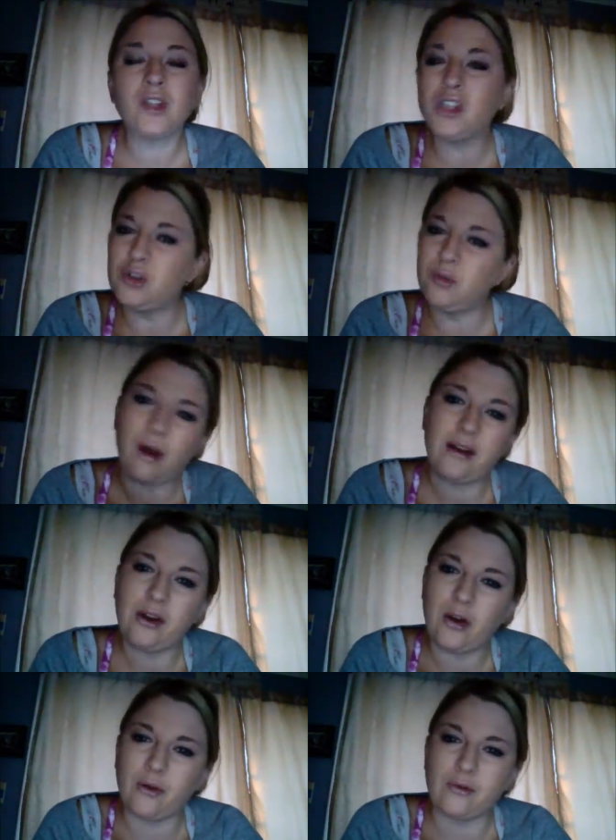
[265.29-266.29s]
do you want to
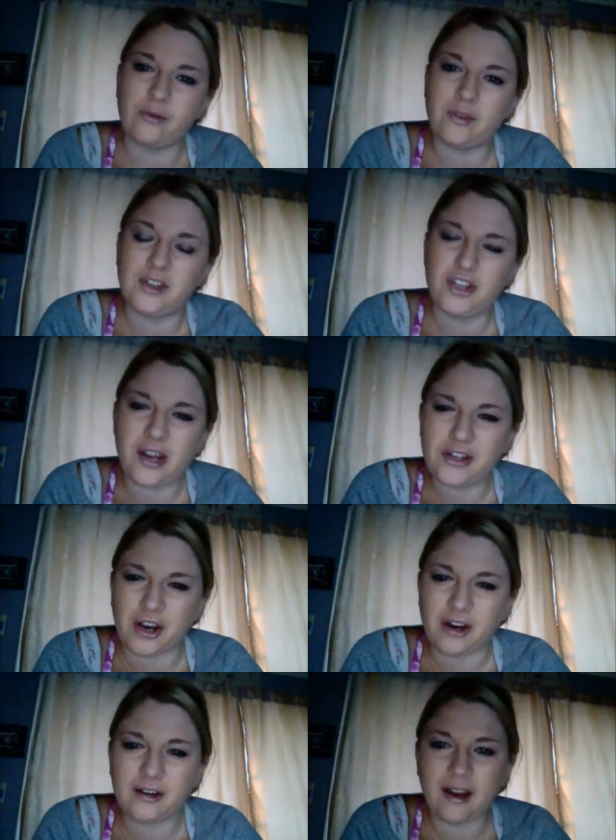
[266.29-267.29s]
know the
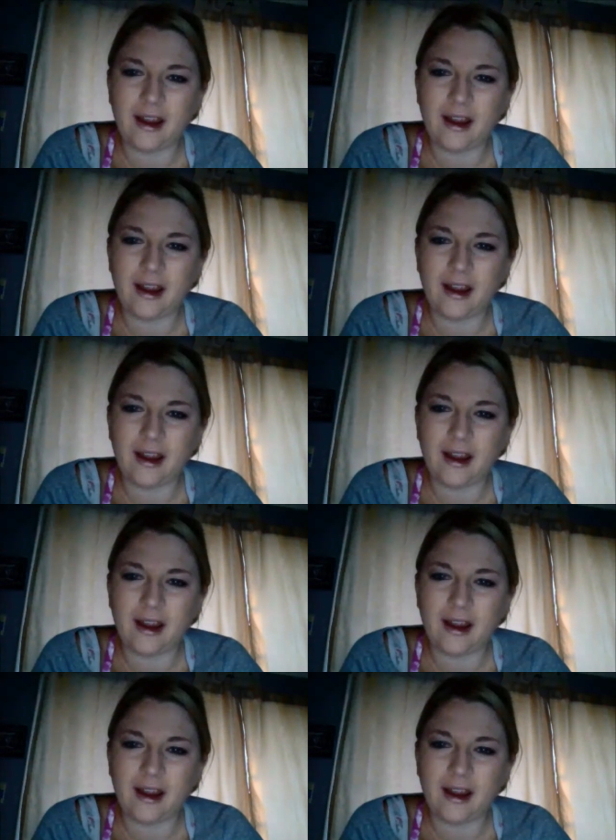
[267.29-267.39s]
gender?